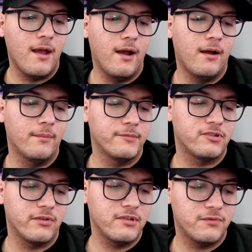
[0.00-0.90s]

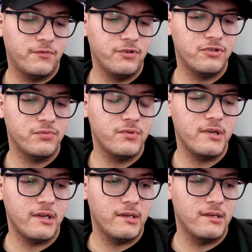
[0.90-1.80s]
So this first
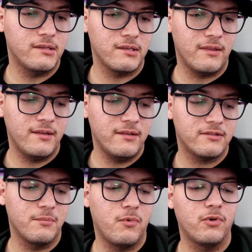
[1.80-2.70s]
one is, I think it's
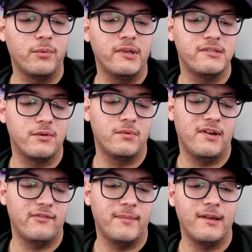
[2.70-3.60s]
a more recent one
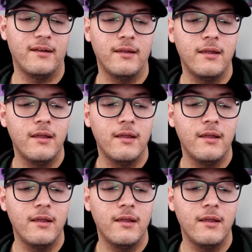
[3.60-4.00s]
I've made.